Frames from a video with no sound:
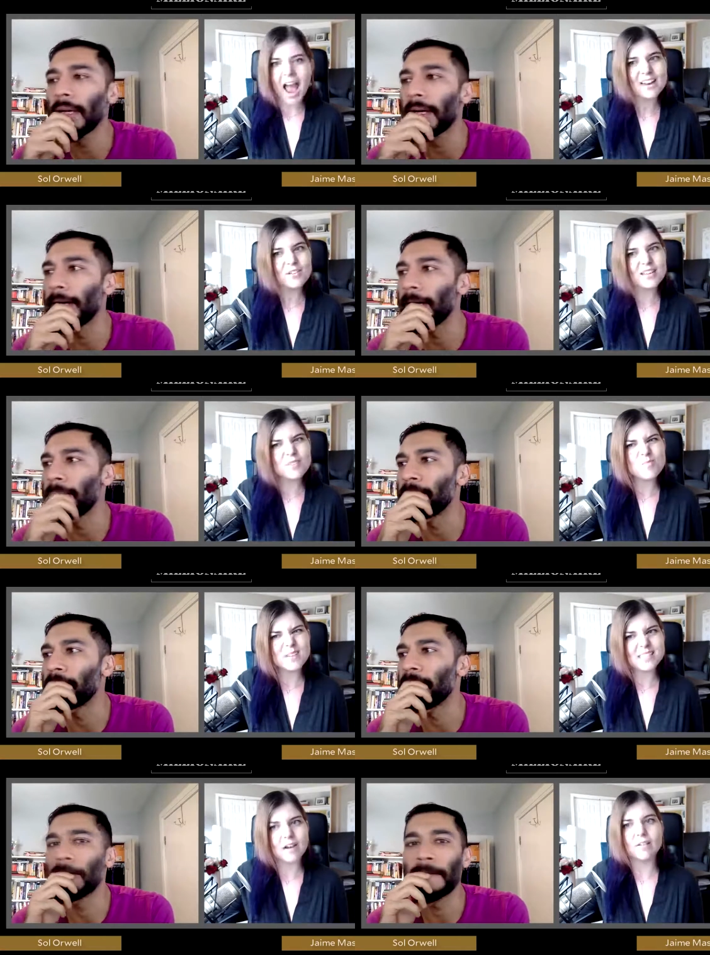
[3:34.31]
Speaker 1: And you think uh, you
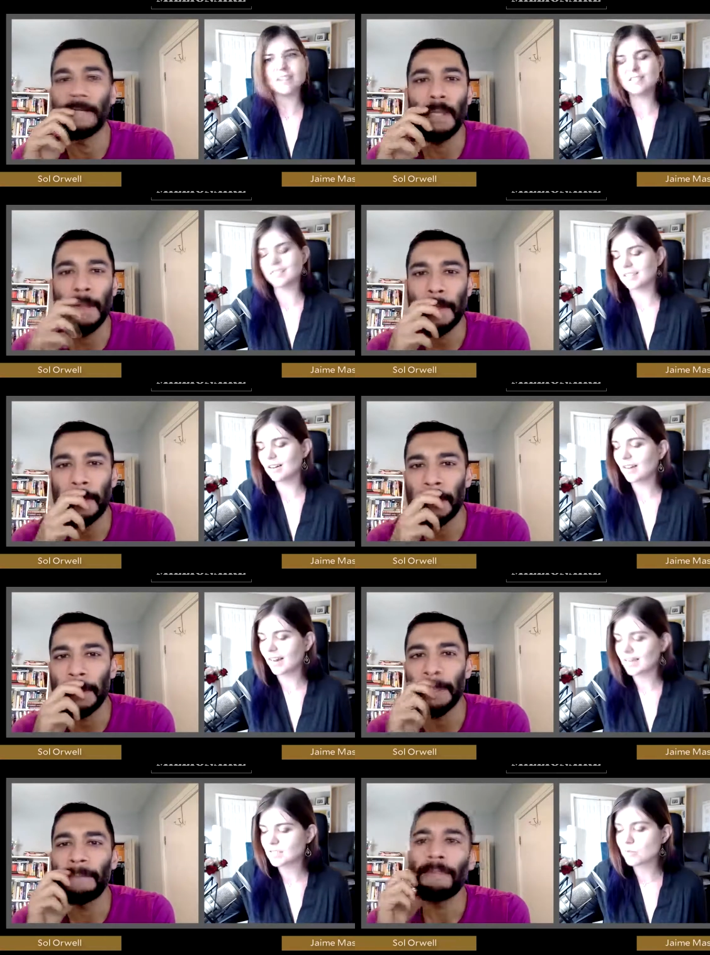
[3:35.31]
missed out? Interesting.
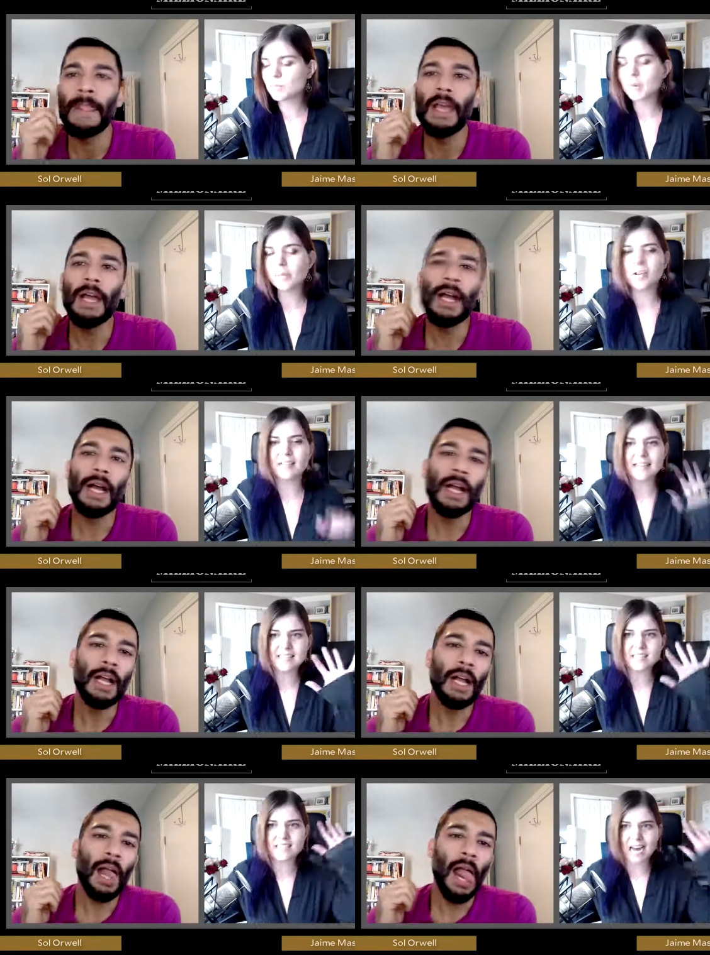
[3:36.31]
Okay. Because most people are like,
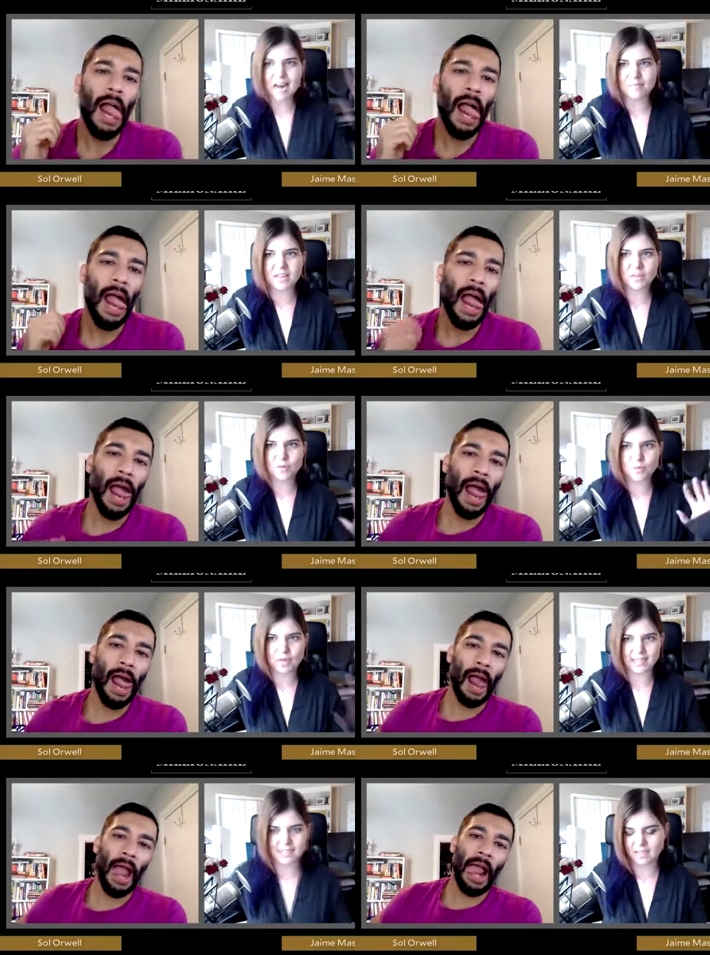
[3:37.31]
that's the time that you do
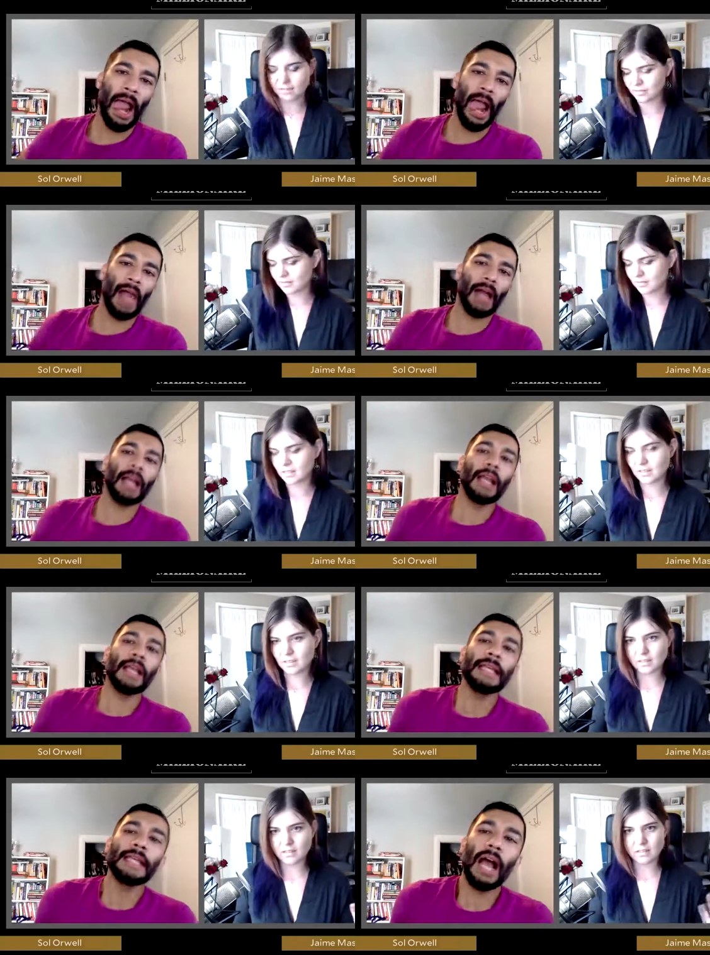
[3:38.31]
that stuff.
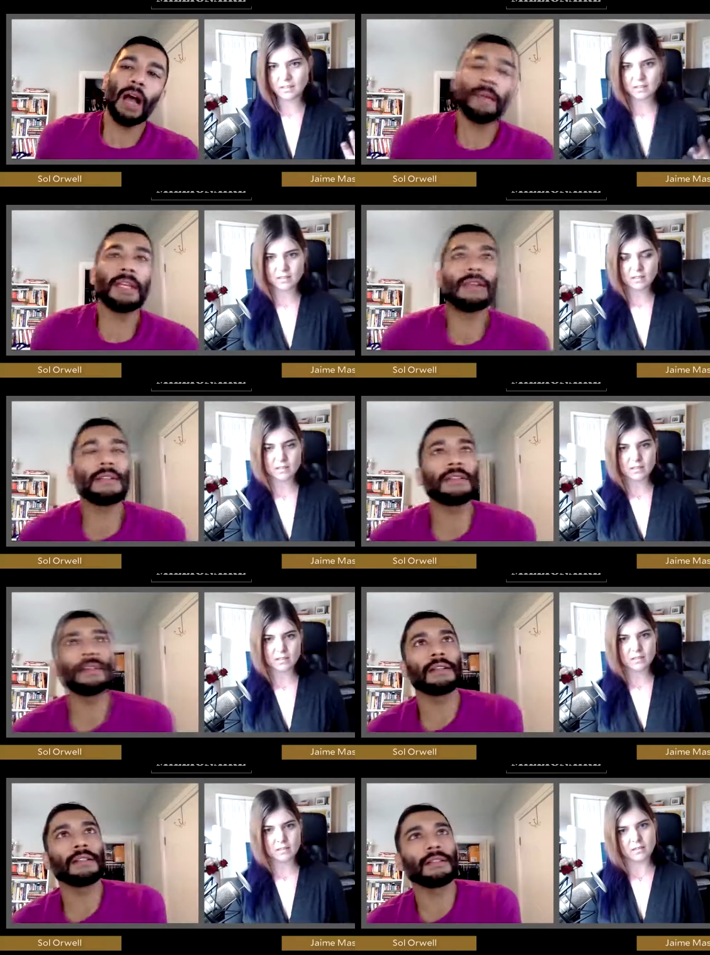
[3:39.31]
Yeah, I mean, there's
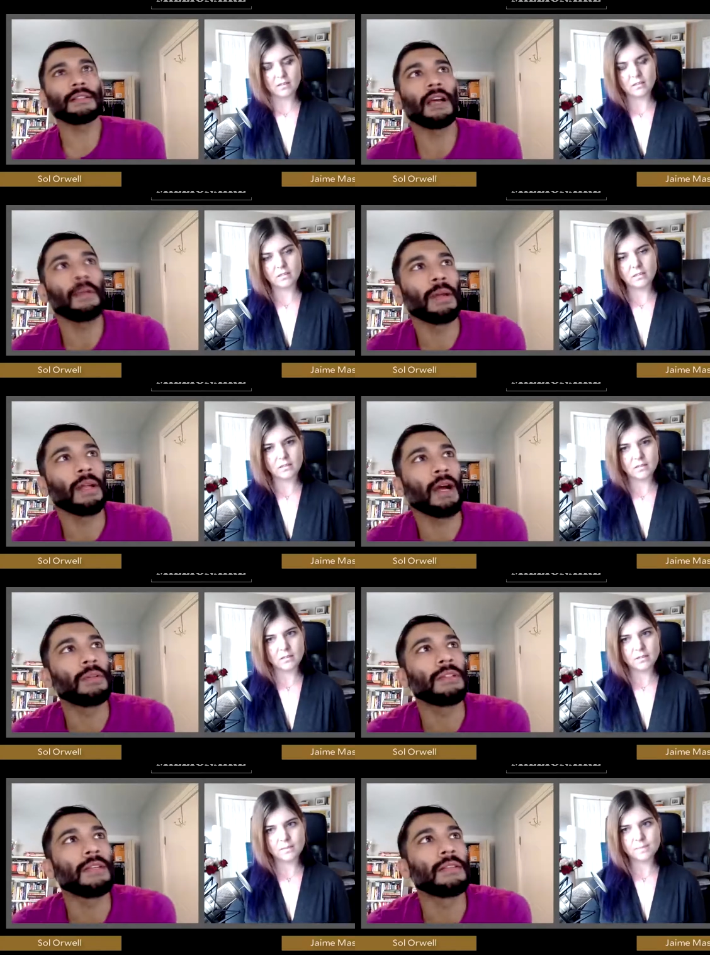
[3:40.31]
Speaker 2: the there's the time, but I
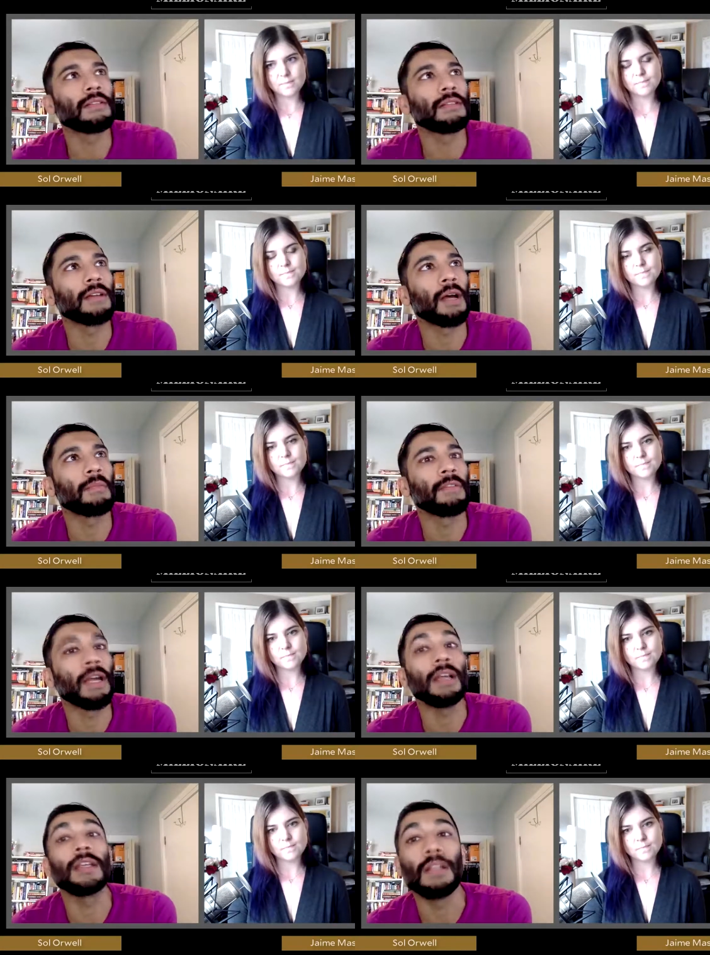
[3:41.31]
would say there's a time of
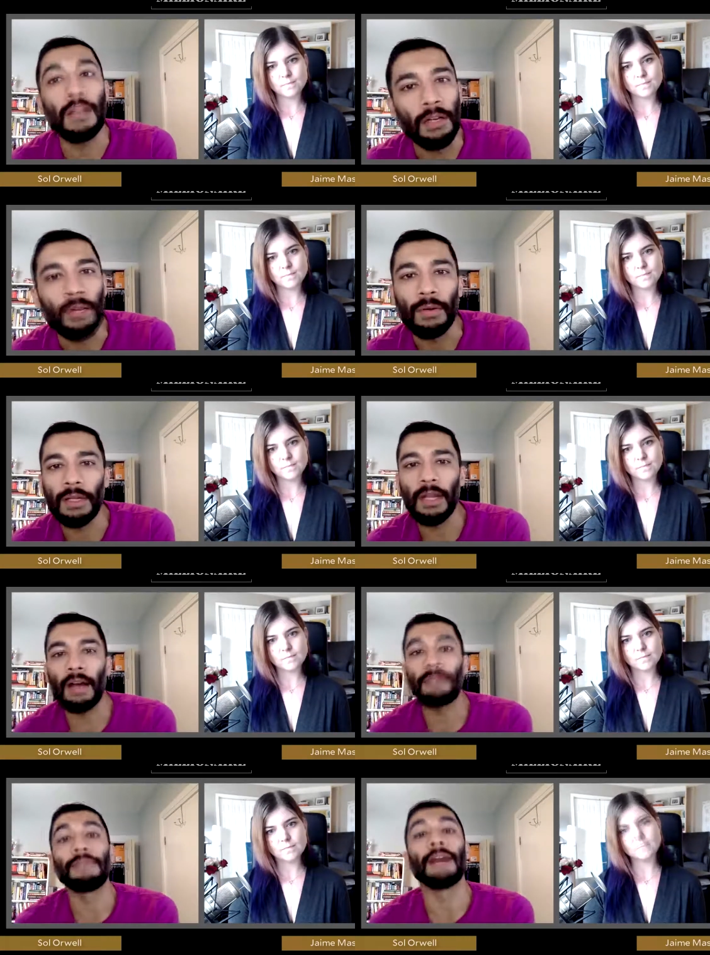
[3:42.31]
like a year to do it,
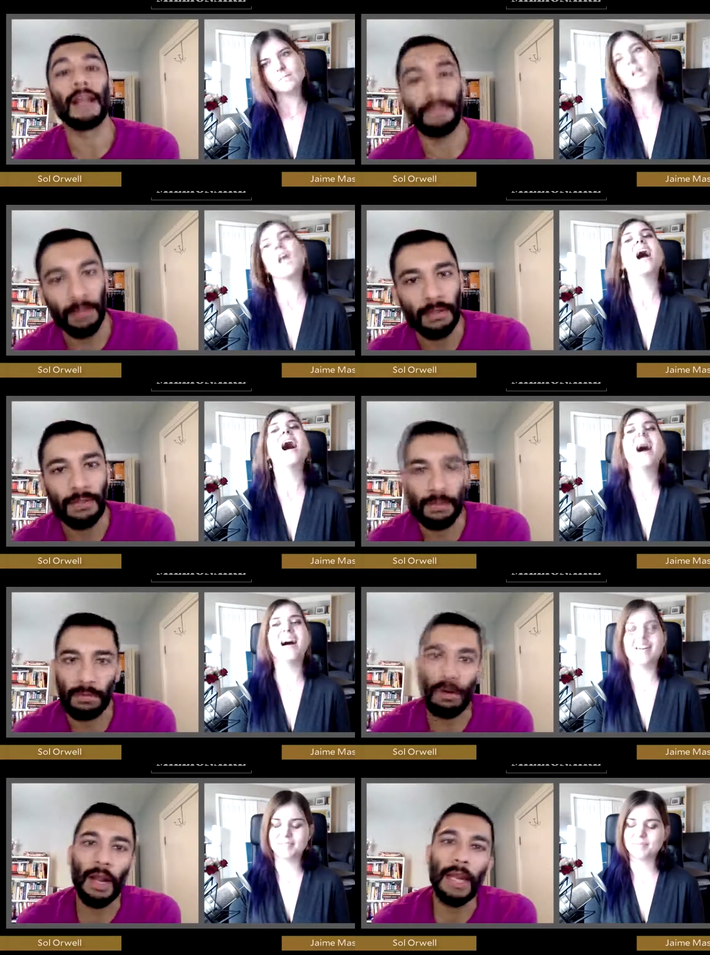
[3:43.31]
not five years, ah.
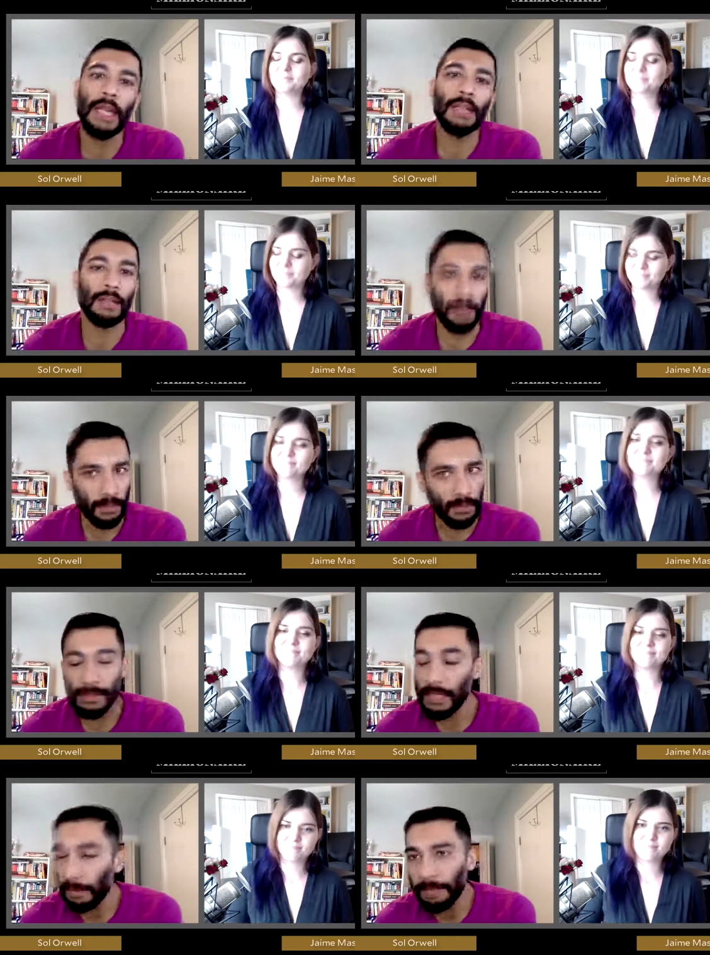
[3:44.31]
right? There,
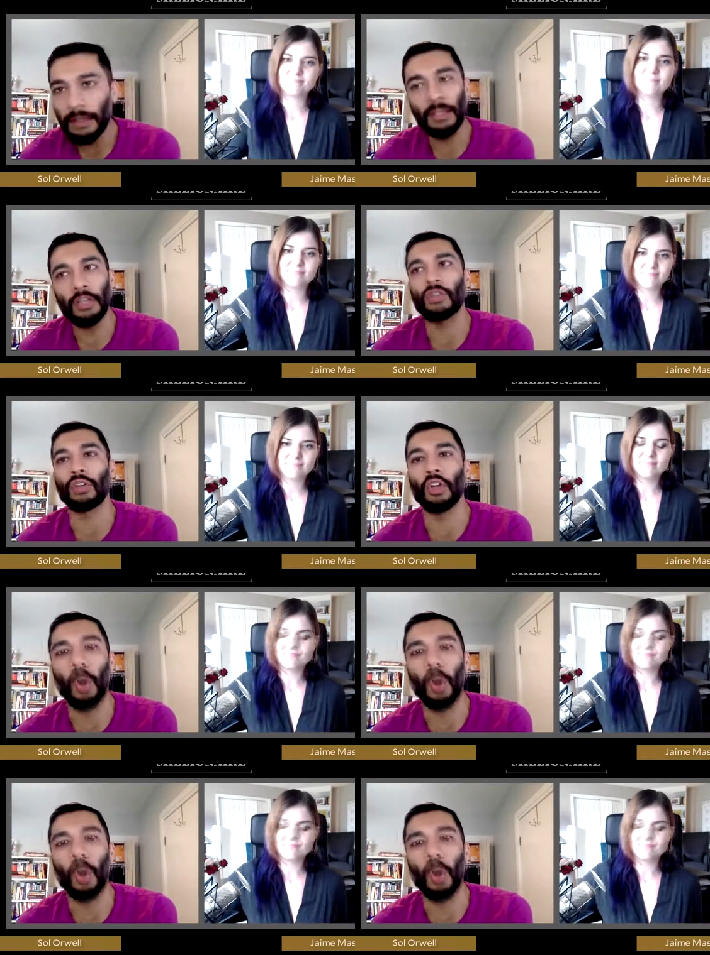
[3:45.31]
there's definitely you should